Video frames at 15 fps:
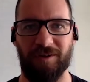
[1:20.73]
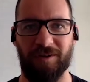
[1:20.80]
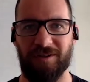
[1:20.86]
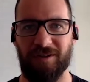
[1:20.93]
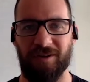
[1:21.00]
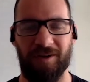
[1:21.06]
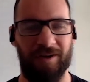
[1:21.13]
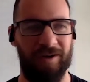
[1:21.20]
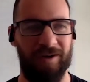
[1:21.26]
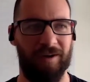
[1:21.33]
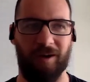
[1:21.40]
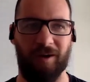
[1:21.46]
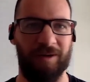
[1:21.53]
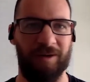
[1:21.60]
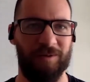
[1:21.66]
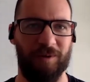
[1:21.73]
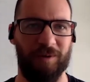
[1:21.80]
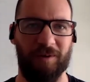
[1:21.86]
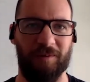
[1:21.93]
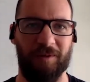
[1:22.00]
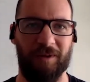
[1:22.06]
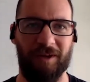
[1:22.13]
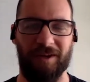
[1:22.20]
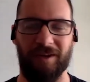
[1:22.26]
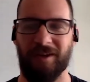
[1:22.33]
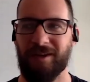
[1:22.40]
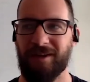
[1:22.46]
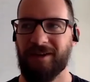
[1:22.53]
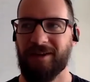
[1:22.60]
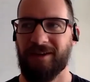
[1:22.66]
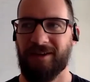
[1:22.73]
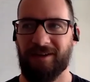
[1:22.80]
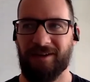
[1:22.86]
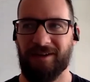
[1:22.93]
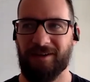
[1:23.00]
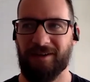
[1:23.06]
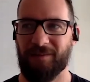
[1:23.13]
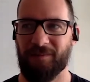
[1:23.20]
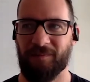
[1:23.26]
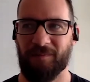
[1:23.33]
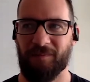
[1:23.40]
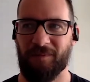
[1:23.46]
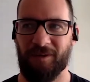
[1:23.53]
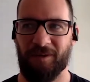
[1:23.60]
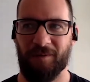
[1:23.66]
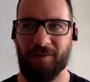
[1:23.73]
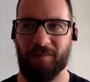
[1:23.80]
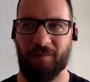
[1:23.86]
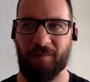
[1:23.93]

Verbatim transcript: So I always wanted to be, um, you know,